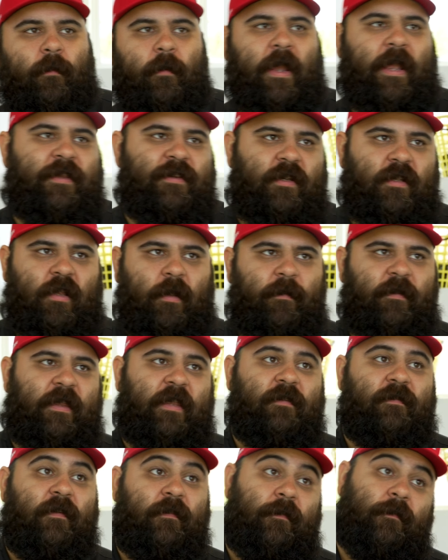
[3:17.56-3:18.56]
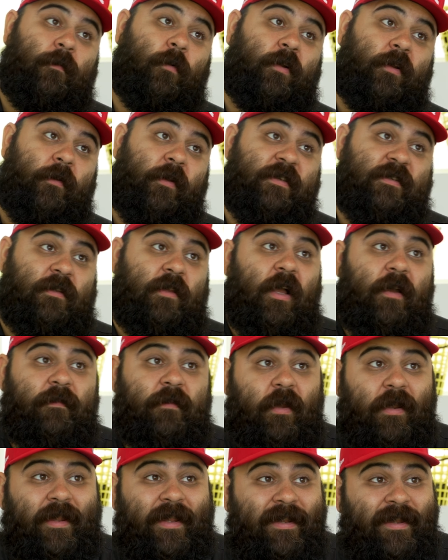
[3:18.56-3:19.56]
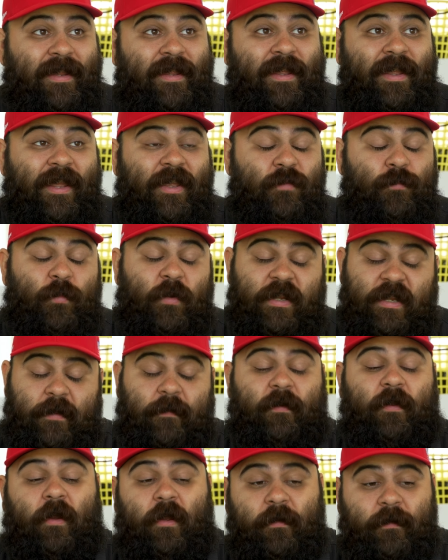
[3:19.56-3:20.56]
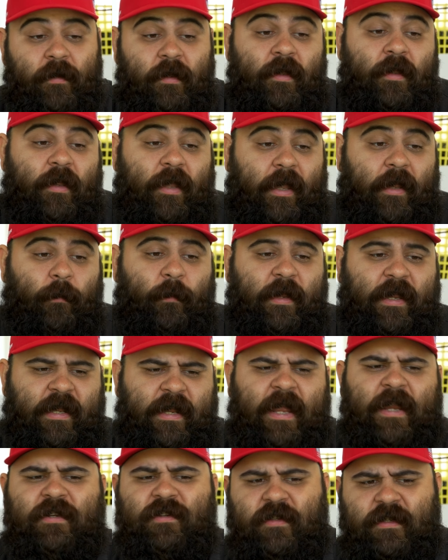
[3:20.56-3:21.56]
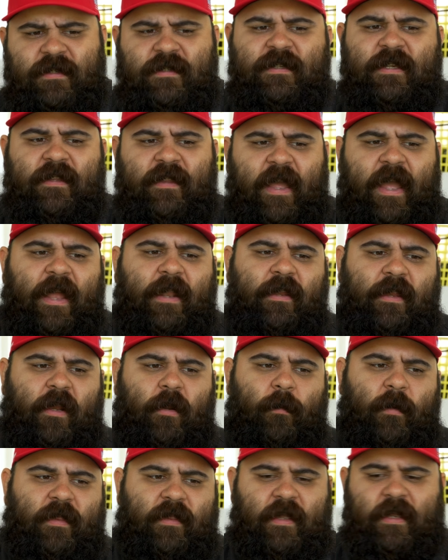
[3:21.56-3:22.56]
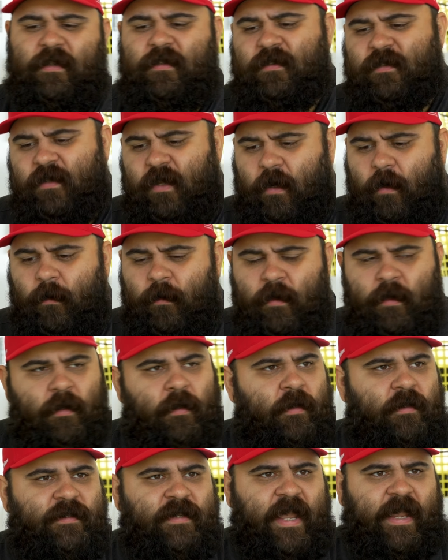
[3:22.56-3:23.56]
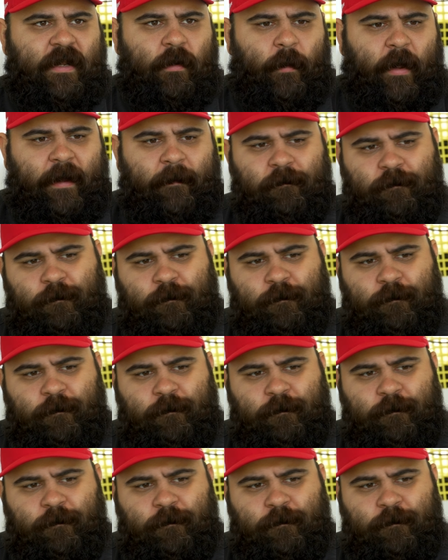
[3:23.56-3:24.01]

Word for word: a wedge, a club that's 54 degrees aloft on it's it, very hard. It's pretty difficult. Yeah. And we can actually see that here with this. So take it away.